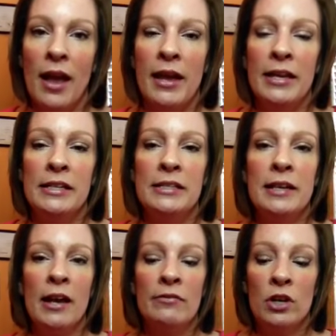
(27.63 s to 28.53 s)
and
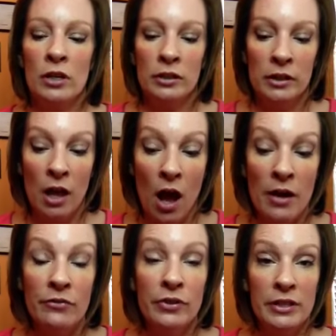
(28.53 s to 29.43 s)
I've done a
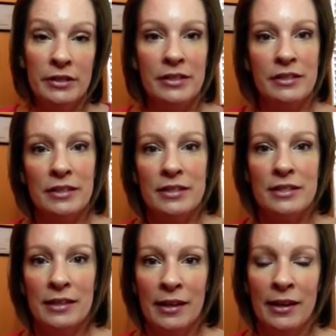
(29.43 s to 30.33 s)
lot of faces
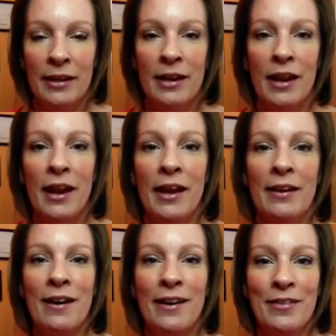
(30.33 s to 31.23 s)
since then,
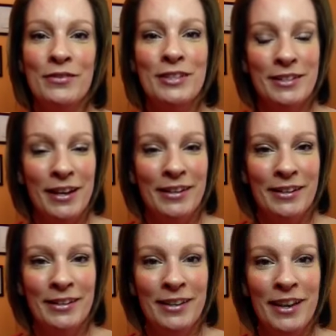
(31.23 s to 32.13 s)
and I have
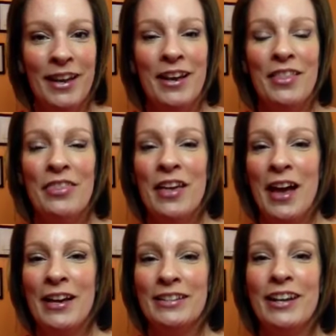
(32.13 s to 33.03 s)
decided
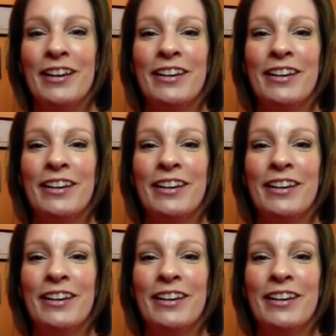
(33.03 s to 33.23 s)
that